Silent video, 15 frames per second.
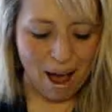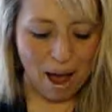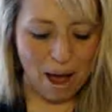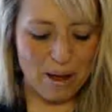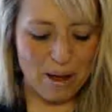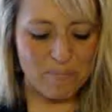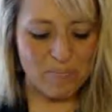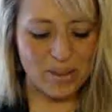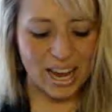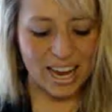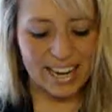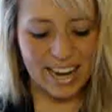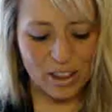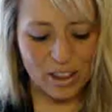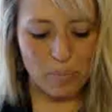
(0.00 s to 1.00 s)
Um,
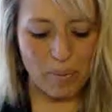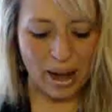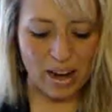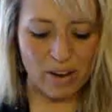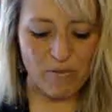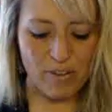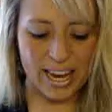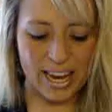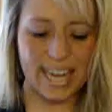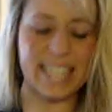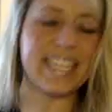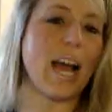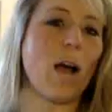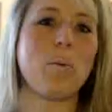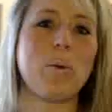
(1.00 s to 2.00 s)
another benefit
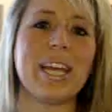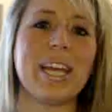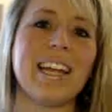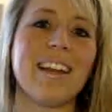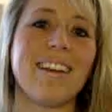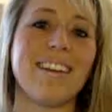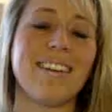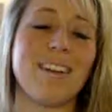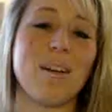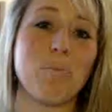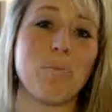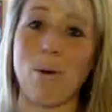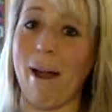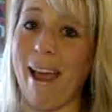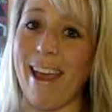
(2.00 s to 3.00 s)
is that we can
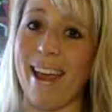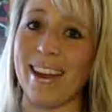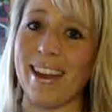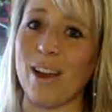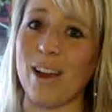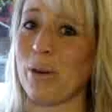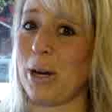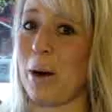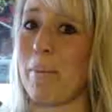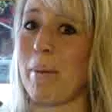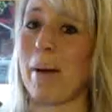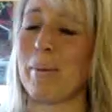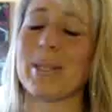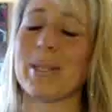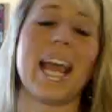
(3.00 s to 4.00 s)
pray and read our
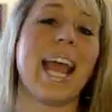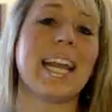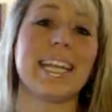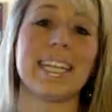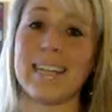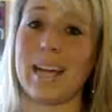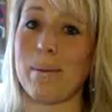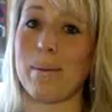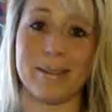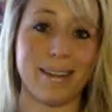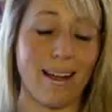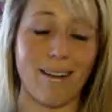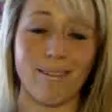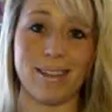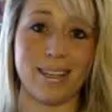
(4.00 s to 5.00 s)
Bibles any time
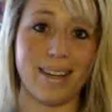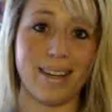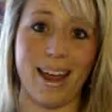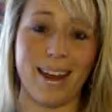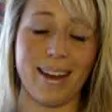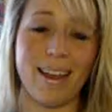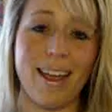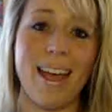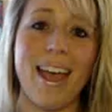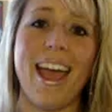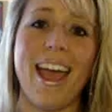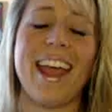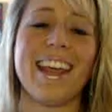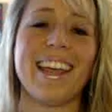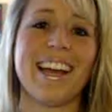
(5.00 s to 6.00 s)
of the day.
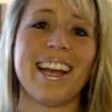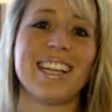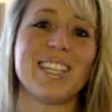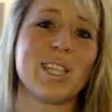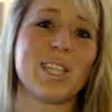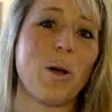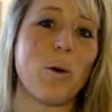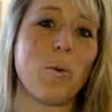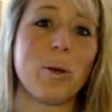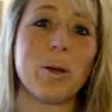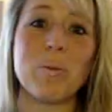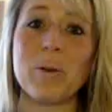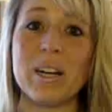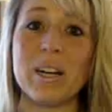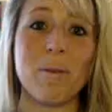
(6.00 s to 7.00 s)
And so we
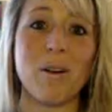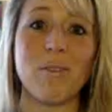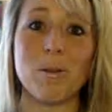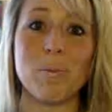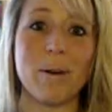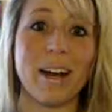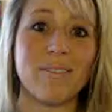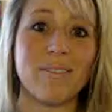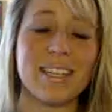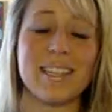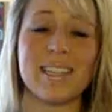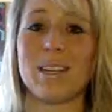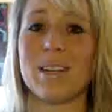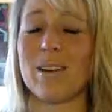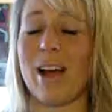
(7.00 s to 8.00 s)
read them over
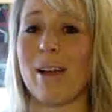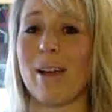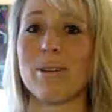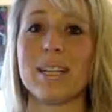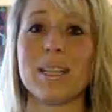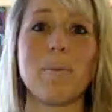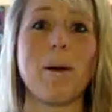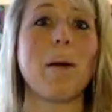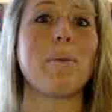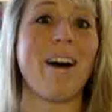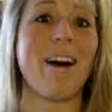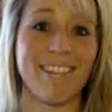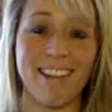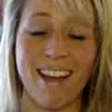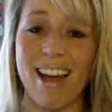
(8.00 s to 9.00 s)
breakfast. And I read the Bible
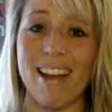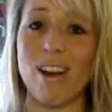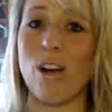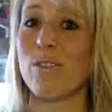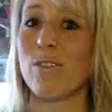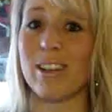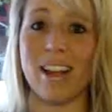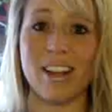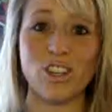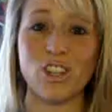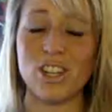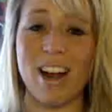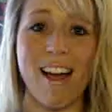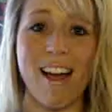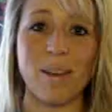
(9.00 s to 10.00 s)
a lot over
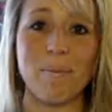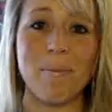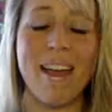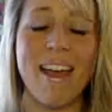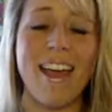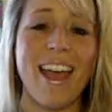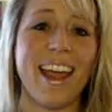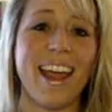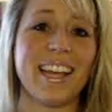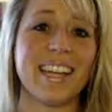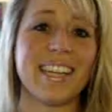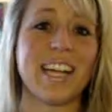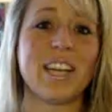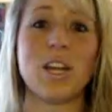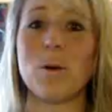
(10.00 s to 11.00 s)
lunchtime.
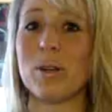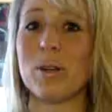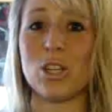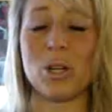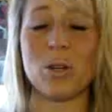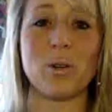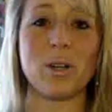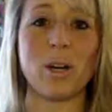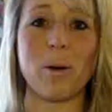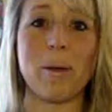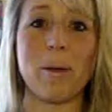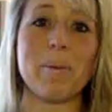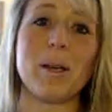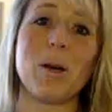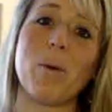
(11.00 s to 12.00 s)
And I know when children are
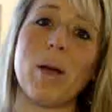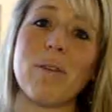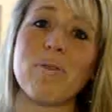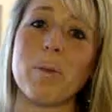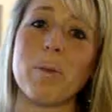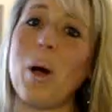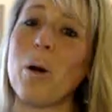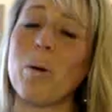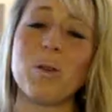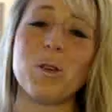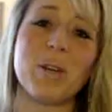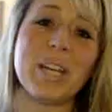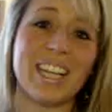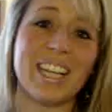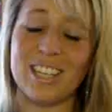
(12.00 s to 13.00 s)
maybe away from the home, you
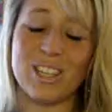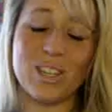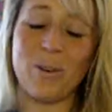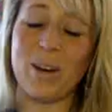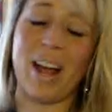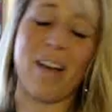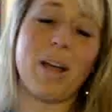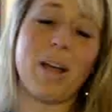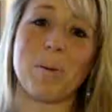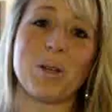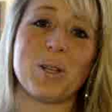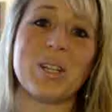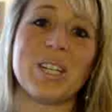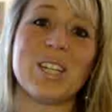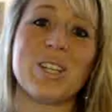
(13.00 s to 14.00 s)
can't, don't have the
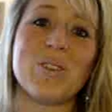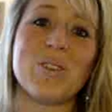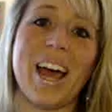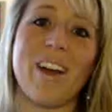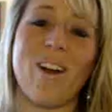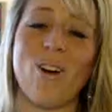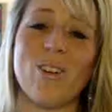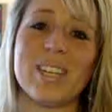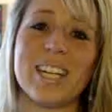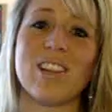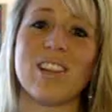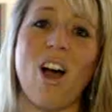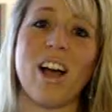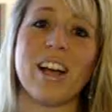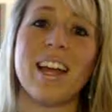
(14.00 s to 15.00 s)
opportunity to do that all day
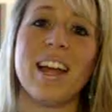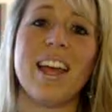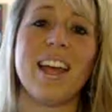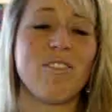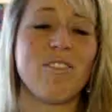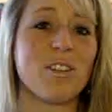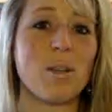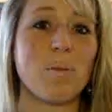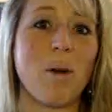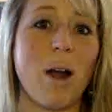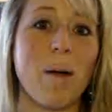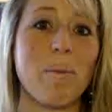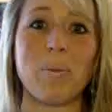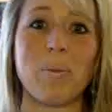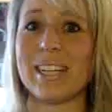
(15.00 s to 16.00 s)
long. there's a
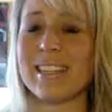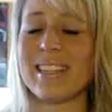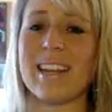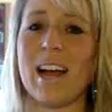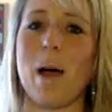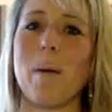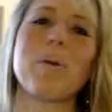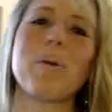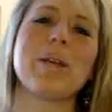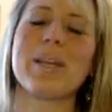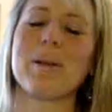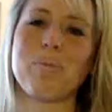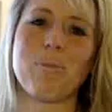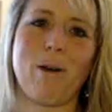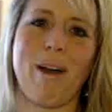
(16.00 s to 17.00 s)
problem, we can stop and we
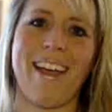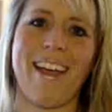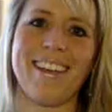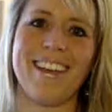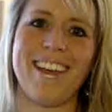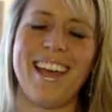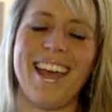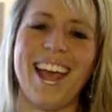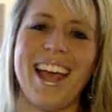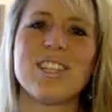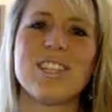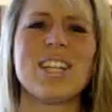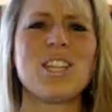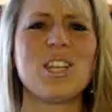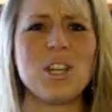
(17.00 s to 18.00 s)
can pray. And
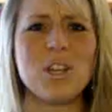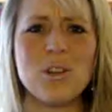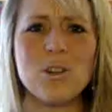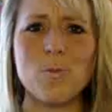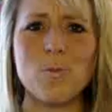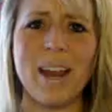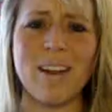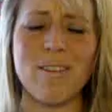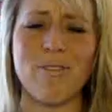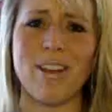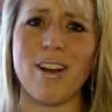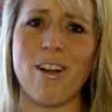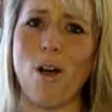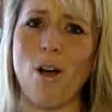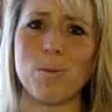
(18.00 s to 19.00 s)
so that's a huge benefit
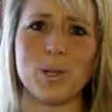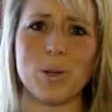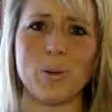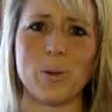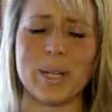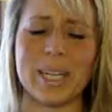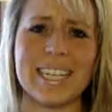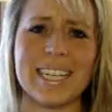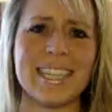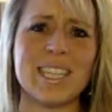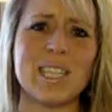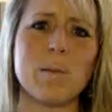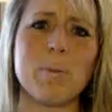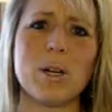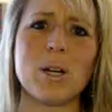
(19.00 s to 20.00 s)
of homeschooling is the
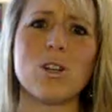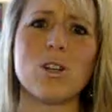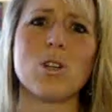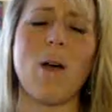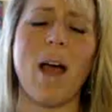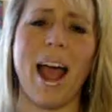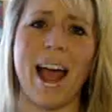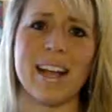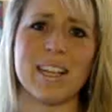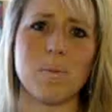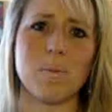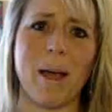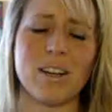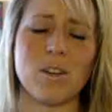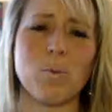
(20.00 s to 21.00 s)
spiritual
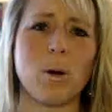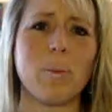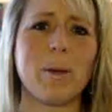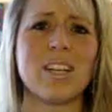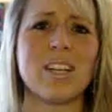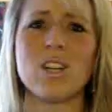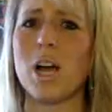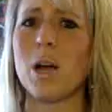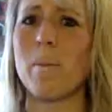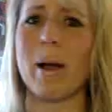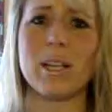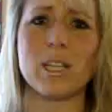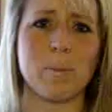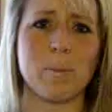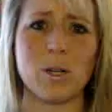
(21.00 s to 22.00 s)
aspect where we can talk
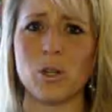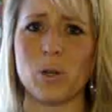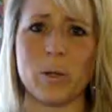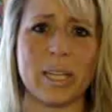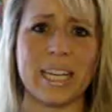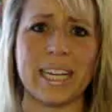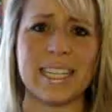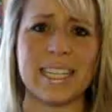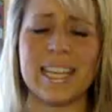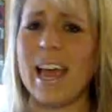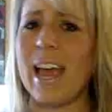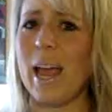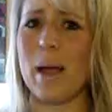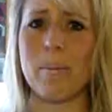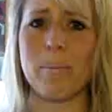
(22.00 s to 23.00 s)
about spiritual things
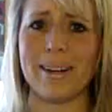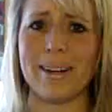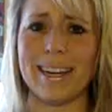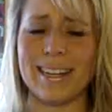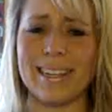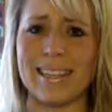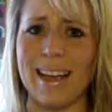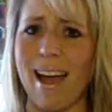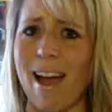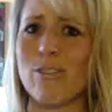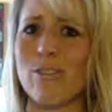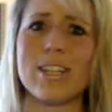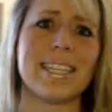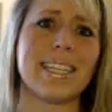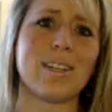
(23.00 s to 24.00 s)
and bring it into
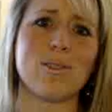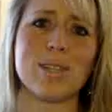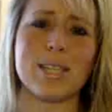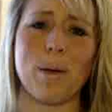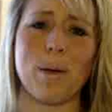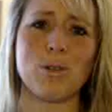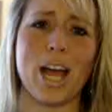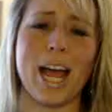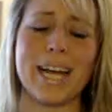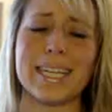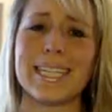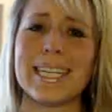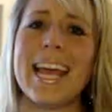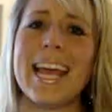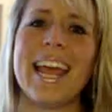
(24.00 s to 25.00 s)
every single
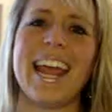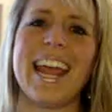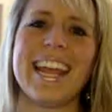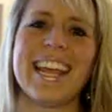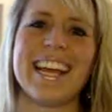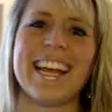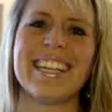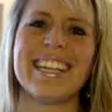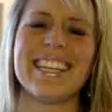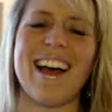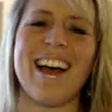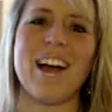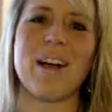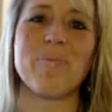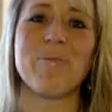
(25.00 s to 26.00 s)
subject. And
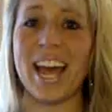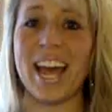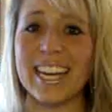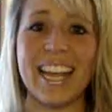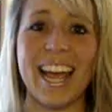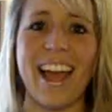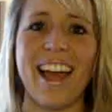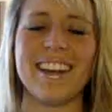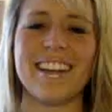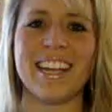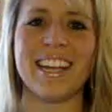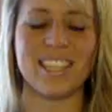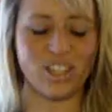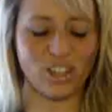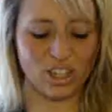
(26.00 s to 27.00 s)
um, that again
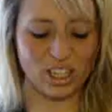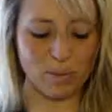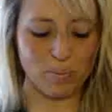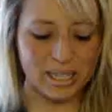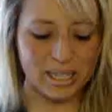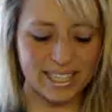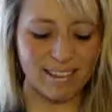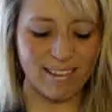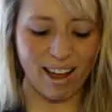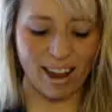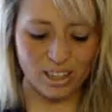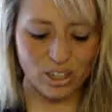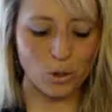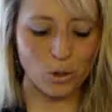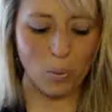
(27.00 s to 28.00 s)
is just brings a
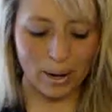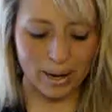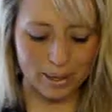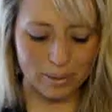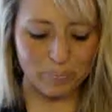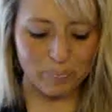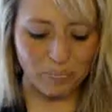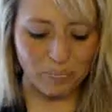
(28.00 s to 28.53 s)
lot of joy.